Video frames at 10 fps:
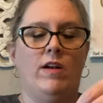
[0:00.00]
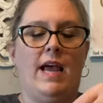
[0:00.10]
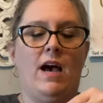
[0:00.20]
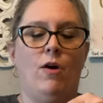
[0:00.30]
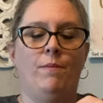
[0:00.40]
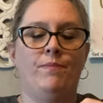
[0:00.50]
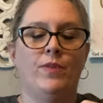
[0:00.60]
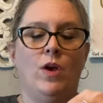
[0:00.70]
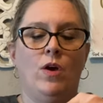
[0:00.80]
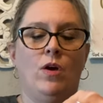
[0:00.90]
Now,
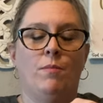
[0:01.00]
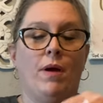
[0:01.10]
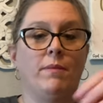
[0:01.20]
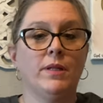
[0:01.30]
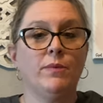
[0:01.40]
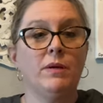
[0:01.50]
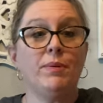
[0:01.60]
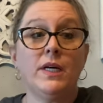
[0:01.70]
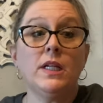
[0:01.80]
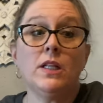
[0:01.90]
probably would
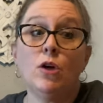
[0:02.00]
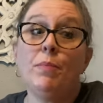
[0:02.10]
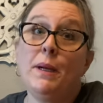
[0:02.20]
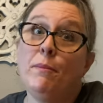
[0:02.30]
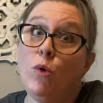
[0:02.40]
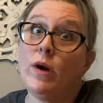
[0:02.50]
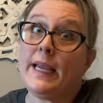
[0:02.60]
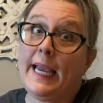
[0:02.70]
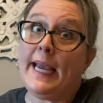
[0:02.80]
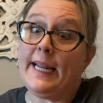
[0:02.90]
put a little bit more
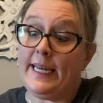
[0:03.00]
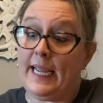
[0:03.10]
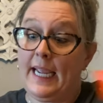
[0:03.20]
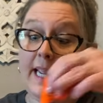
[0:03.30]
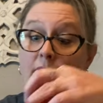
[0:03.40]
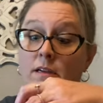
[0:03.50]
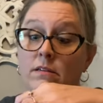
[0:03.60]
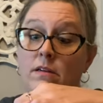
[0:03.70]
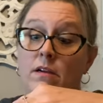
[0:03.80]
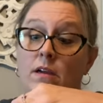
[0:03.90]
candy.
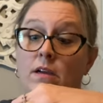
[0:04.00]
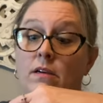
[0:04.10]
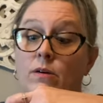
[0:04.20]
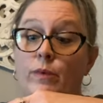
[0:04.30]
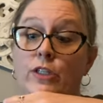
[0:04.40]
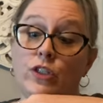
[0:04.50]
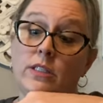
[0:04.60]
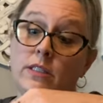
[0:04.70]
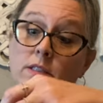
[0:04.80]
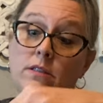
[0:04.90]
We
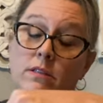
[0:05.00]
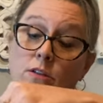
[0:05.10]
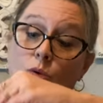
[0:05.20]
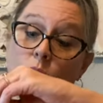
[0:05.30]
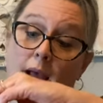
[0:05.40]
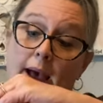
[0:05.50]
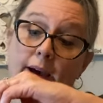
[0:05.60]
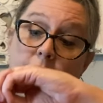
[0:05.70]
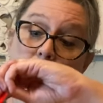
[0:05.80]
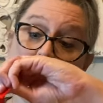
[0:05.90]
just don't
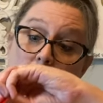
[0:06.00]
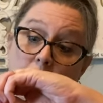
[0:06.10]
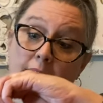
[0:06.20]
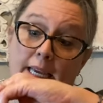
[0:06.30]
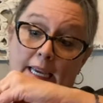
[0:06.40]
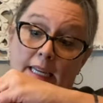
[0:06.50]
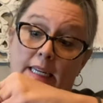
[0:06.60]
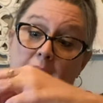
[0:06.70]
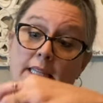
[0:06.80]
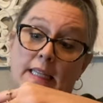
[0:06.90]
have a lot of
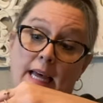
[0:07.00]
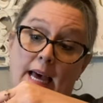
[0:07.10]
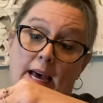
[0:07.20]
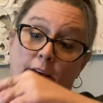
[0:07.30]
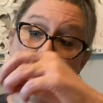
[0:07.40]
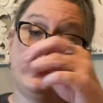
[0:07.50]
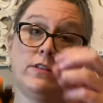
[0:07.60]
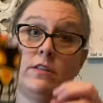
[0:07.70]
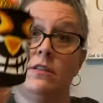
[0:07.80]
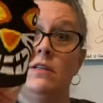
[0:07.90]
candy left.